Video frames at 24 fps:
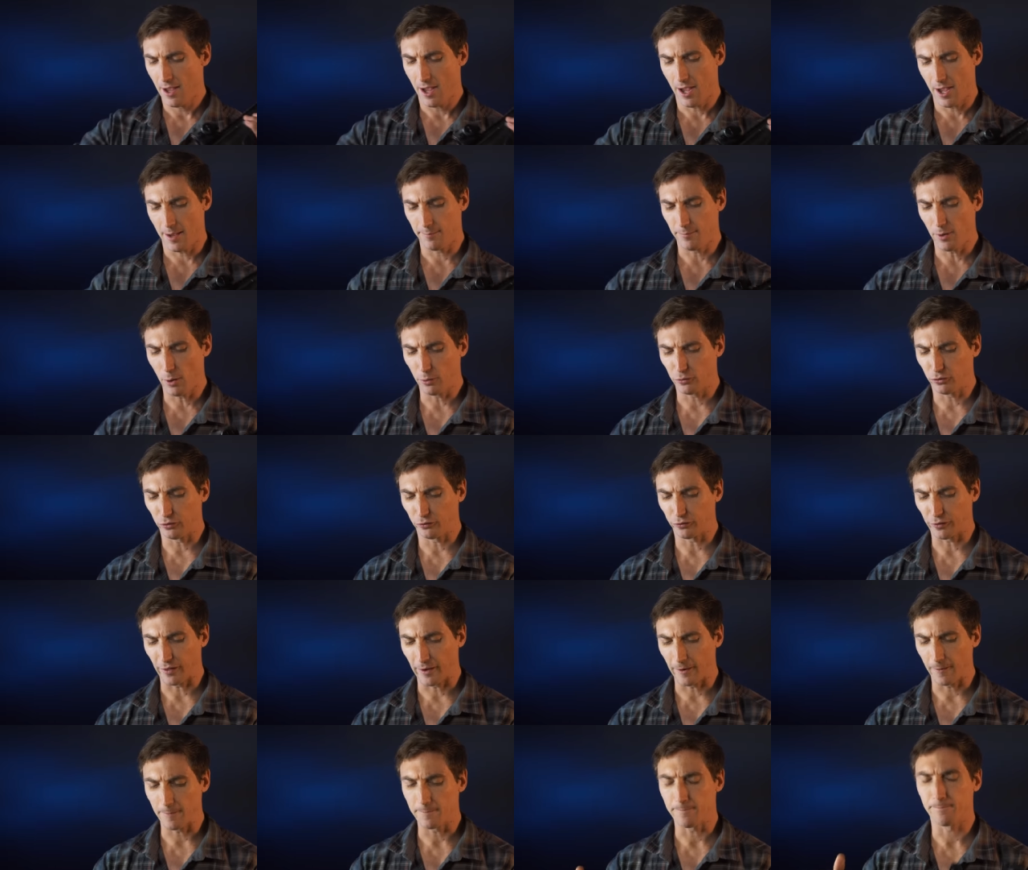No issues
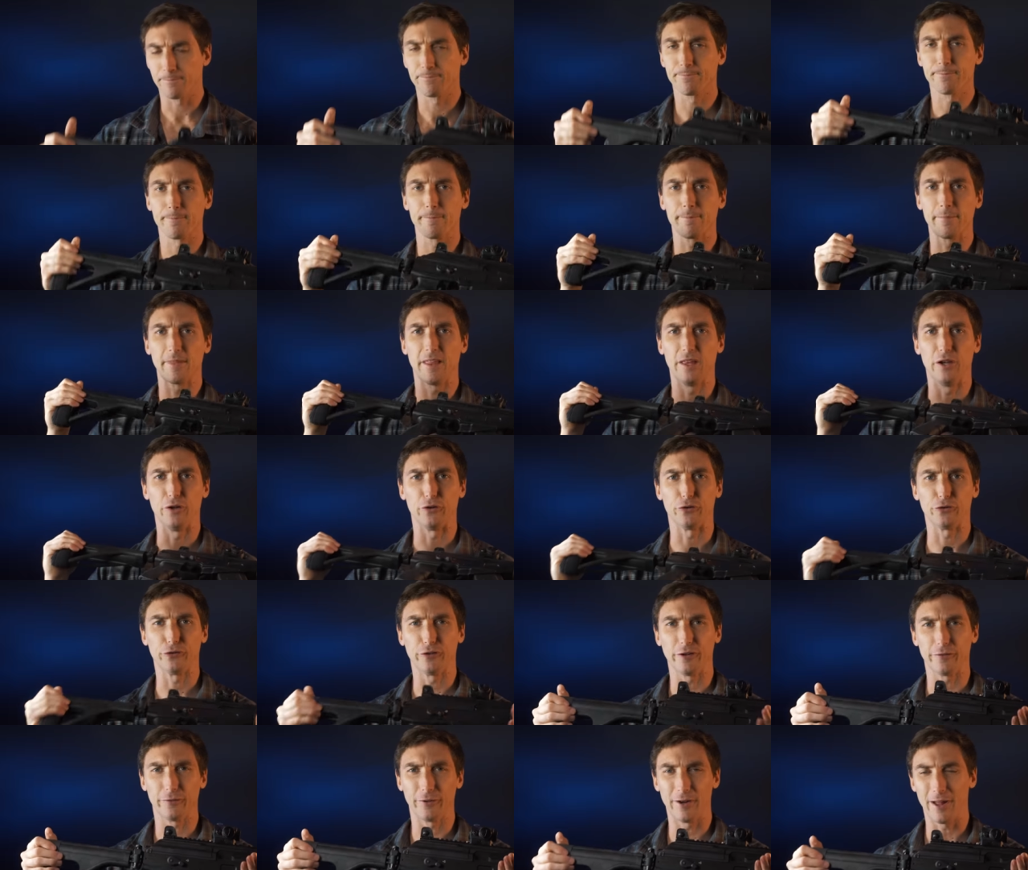there. It is
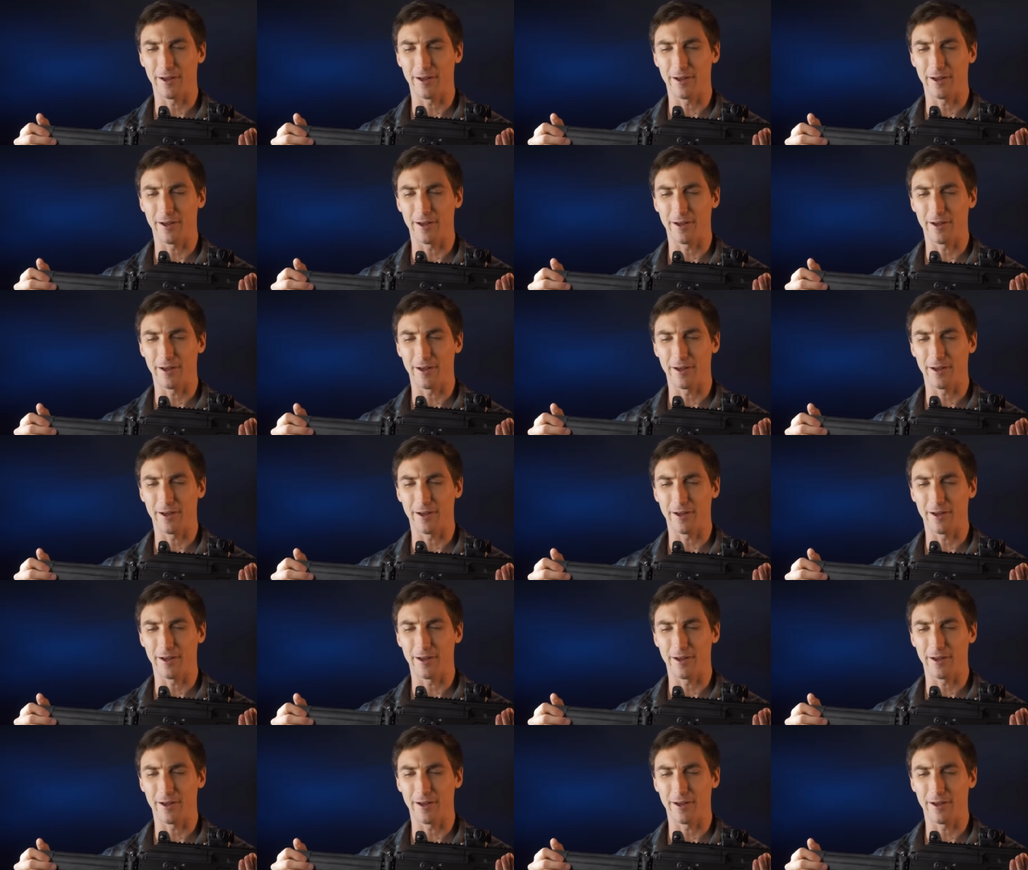stiff